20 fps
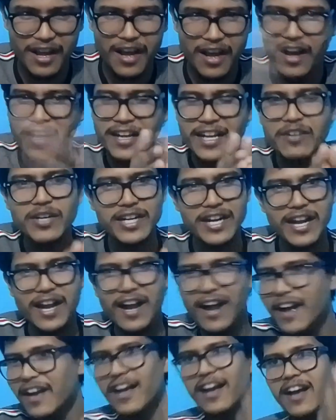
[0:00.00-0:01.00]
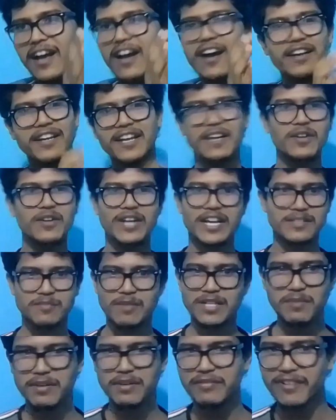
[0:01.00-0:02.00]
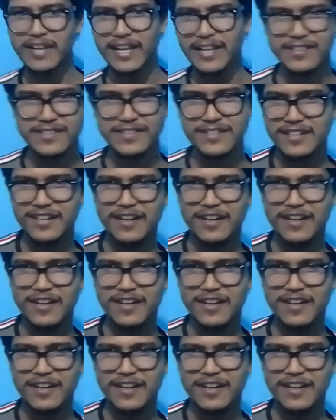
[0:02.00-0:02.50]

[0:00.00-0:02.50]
I cannot express my feelings